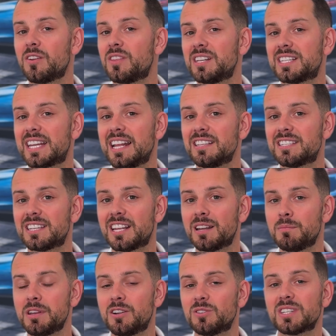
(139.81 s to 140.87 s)
than 10
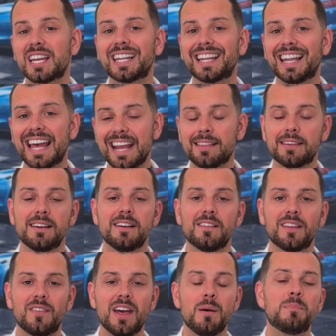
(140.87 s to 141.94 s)
centimeters in length,
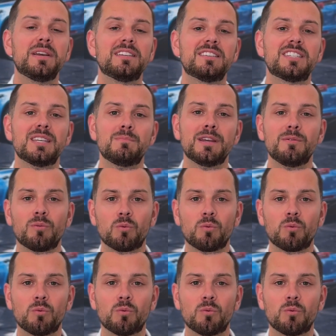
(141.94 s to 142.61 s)
then that PCCB